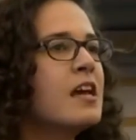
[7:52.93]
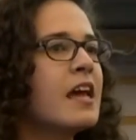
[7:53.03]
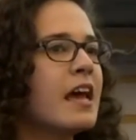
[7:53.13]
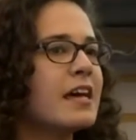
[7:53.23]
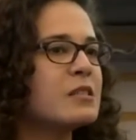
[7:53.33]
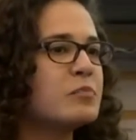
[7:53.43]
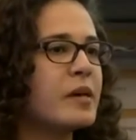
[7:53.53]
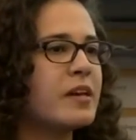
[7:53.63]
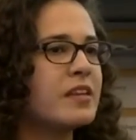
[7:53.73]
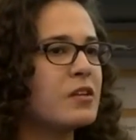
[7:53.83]
has
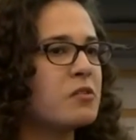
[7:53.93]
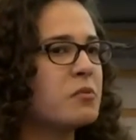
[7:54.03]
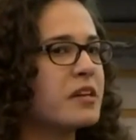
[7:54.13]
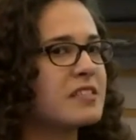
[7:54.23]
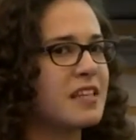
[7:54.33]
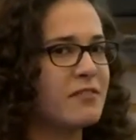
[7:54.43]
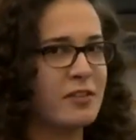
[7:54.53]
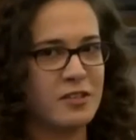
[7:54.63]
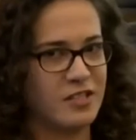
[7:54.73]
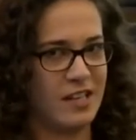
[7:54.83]
been what is
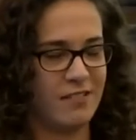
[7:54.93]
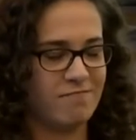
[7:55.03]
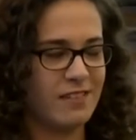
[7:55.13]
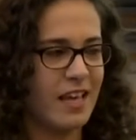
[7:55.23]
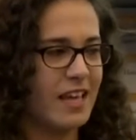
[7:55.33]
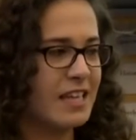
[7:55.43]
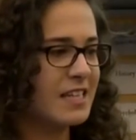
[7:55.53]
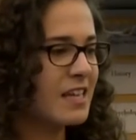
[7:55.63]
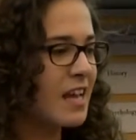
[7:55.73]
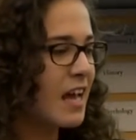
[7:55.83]
diversity. And
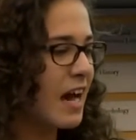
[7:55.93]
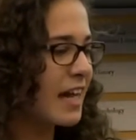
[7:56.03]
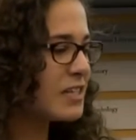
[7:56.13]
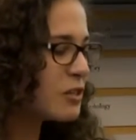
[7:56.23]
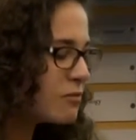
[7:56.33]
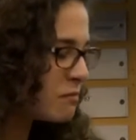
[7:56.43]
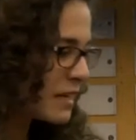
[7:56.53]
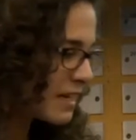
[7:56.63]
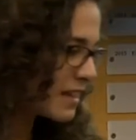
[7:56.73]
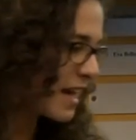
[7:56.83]
I don't
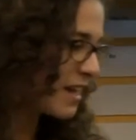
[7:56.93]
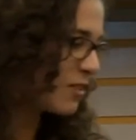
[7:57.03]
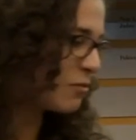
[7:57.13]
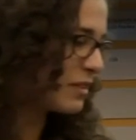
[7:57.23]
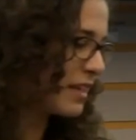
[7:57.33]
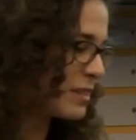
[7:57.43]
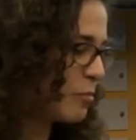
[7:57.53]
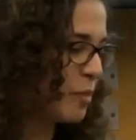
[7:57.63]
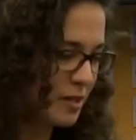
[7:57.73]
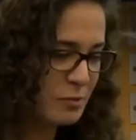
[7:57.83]
mean that only as a
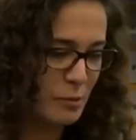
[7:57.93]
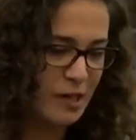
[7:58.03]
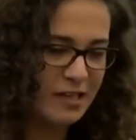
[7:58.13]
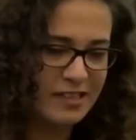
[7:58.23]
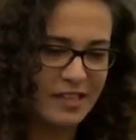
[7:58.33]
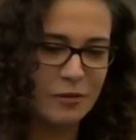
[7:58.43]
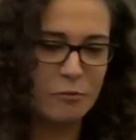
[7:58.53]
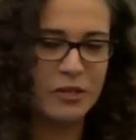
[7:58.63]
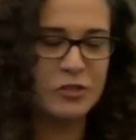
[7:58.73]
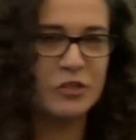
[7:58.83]
buzzword that
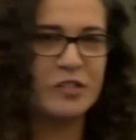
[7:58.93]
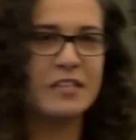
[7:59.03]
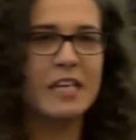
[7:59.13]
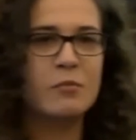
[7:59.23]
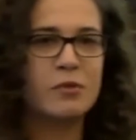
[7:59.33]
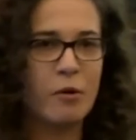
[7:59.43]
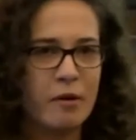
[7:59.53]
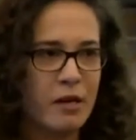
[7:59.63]
we should keep throwing